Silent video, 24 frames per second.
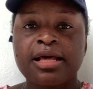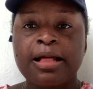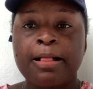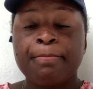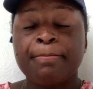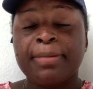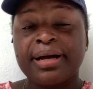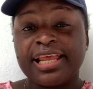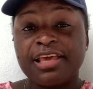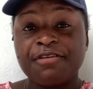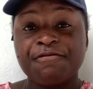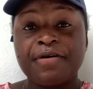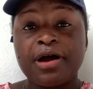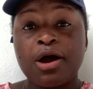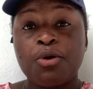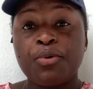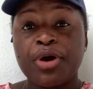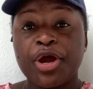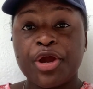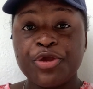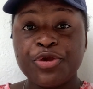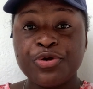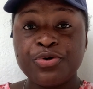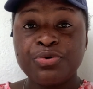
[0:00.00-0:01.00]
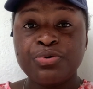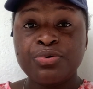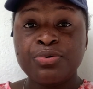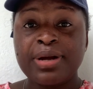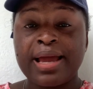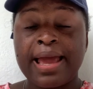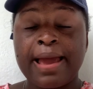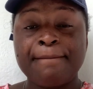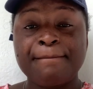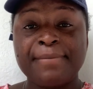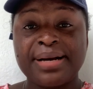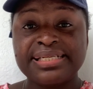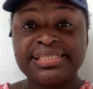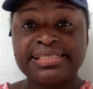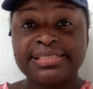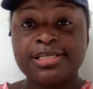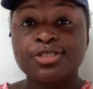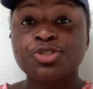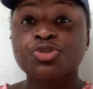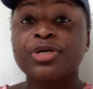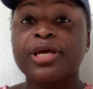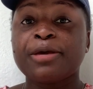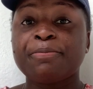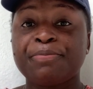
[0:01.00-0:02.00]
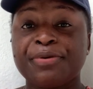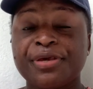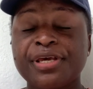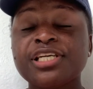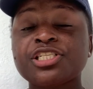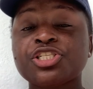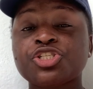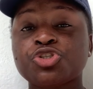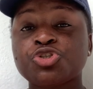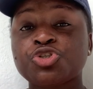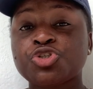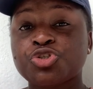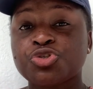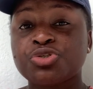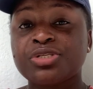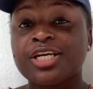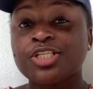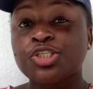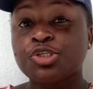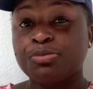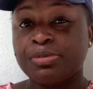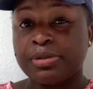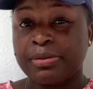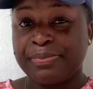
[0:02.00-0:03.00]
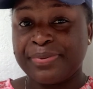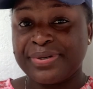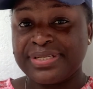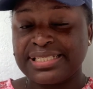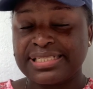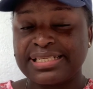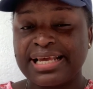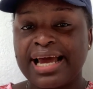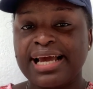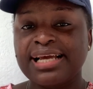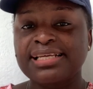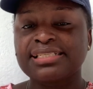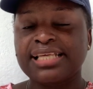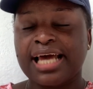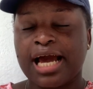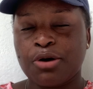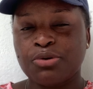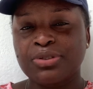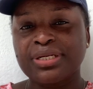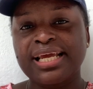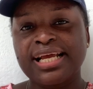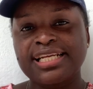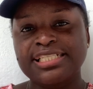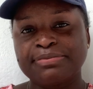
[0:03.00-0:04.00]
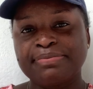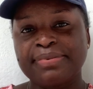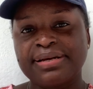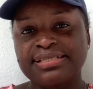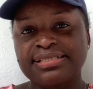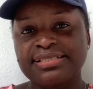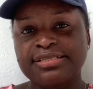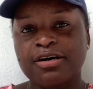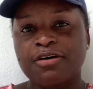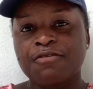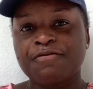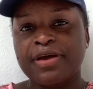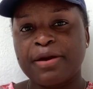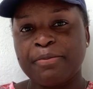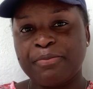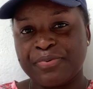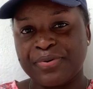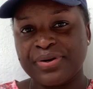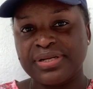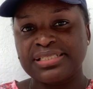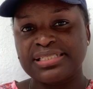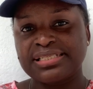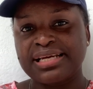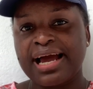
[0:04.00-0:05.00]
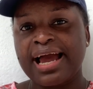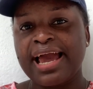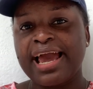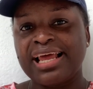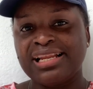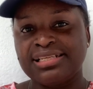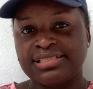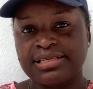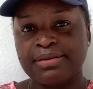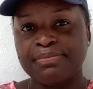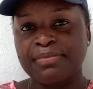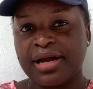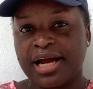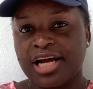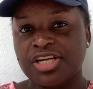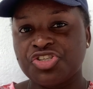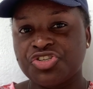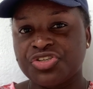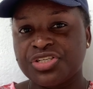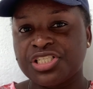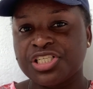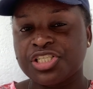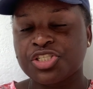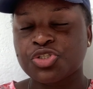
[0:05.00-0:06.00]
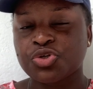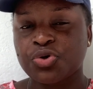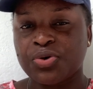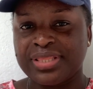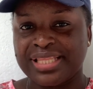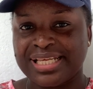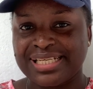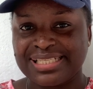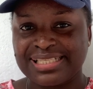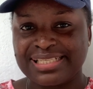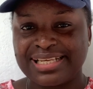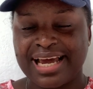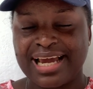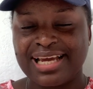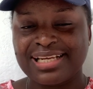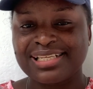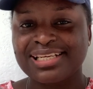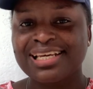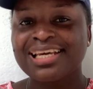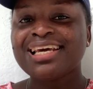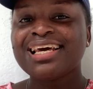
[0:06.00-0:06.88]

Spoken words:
But if I were you, a master's or a PhD student to be precise, I would get myself a printer and some cartridges on the side,